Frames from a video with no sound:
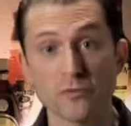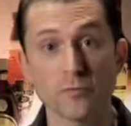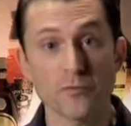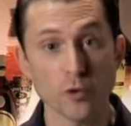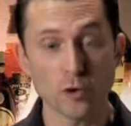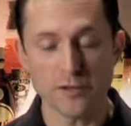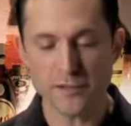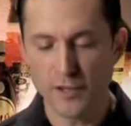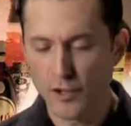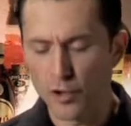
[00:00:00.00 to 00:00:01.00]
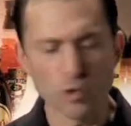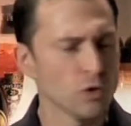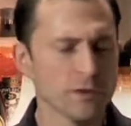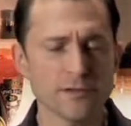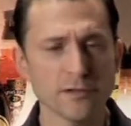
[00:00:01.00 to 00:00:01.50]
from Florence, who
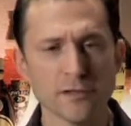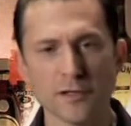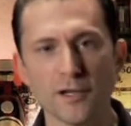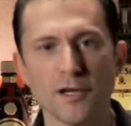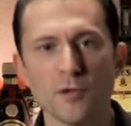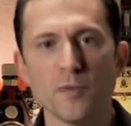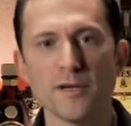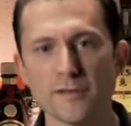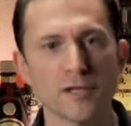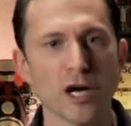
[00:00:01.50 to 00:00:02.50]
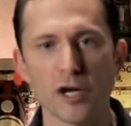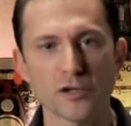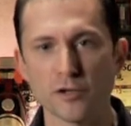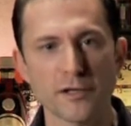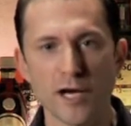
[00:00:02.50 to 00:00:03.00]
was an amazing
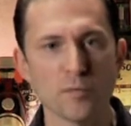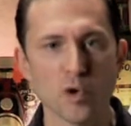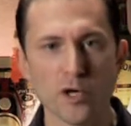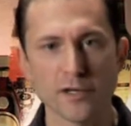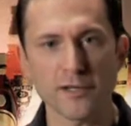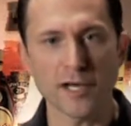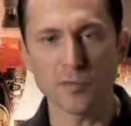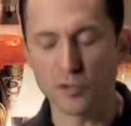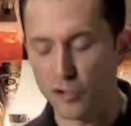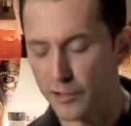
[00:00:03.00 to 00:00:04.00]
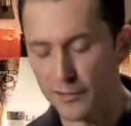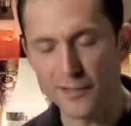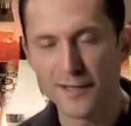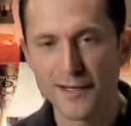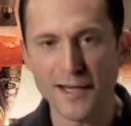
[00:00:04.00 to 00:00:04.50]
character, a cowboy and a gambler,
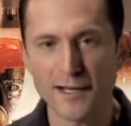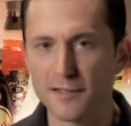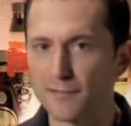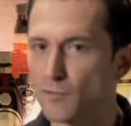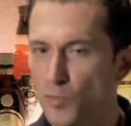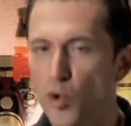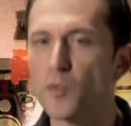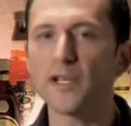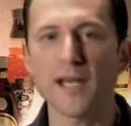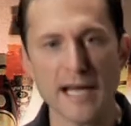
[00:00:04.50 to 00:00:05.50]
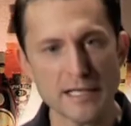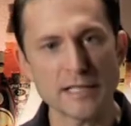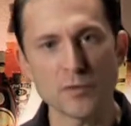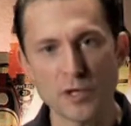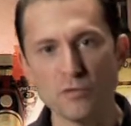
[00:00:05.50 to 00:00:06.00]
and wore many hats.
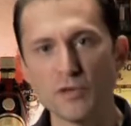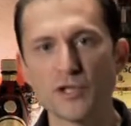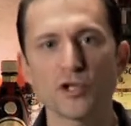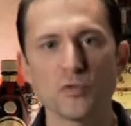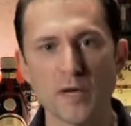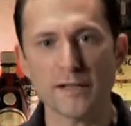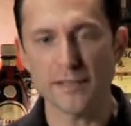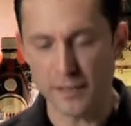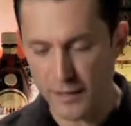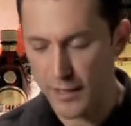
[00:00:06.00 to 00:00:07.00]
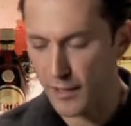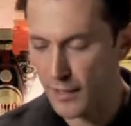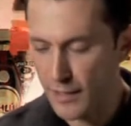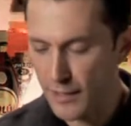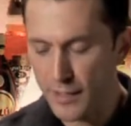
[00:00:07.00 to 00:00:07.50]
And when he returned back to Italy, he
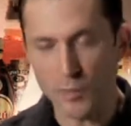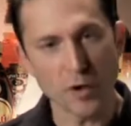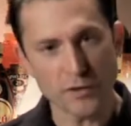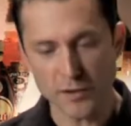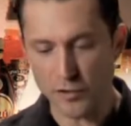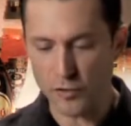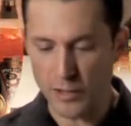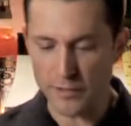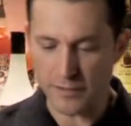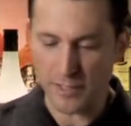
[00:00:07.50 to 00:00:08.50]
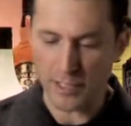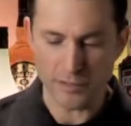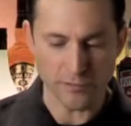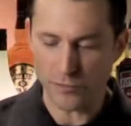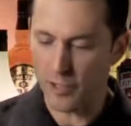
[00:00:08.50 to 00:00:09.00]
had a bartender create this
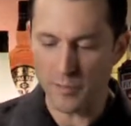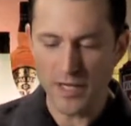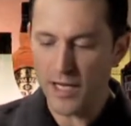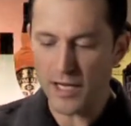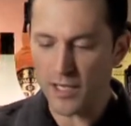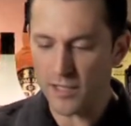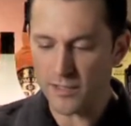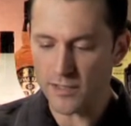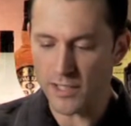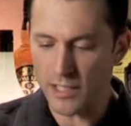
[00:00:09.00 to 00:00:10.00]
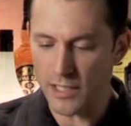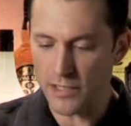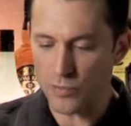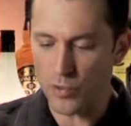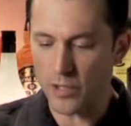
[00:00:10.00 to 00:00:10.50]
cocktail for him. And honestly,
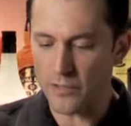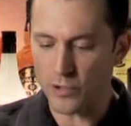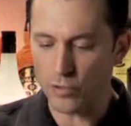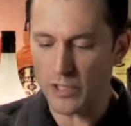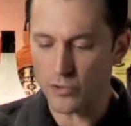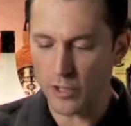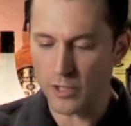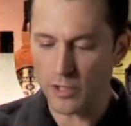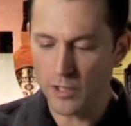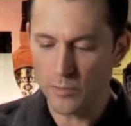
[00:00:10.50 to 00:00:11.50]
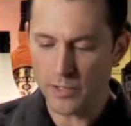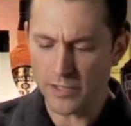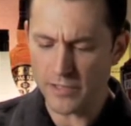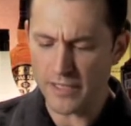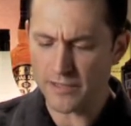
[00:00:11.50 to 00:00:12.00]
it's a great drink
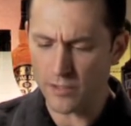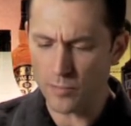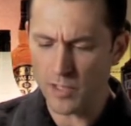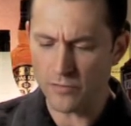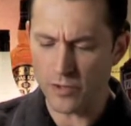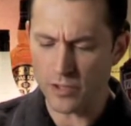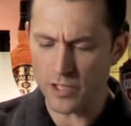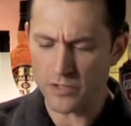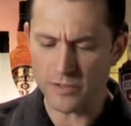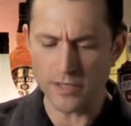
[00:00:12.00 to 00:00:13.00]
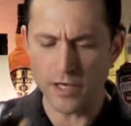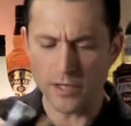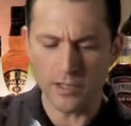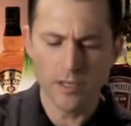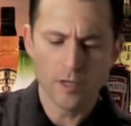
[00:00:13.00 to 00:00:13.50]
because yes, there are many variations on
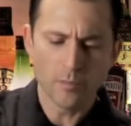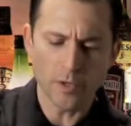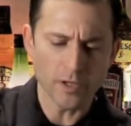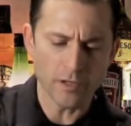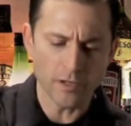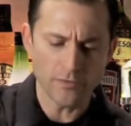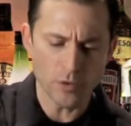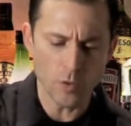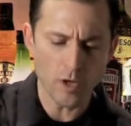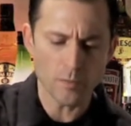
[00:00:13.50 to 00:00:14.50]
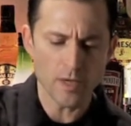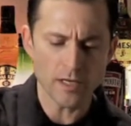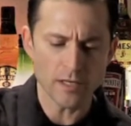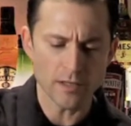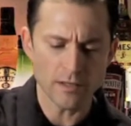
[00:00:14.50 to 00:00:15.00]
it, but if you want to
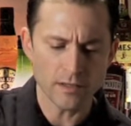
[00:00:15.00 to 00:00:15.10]
make it,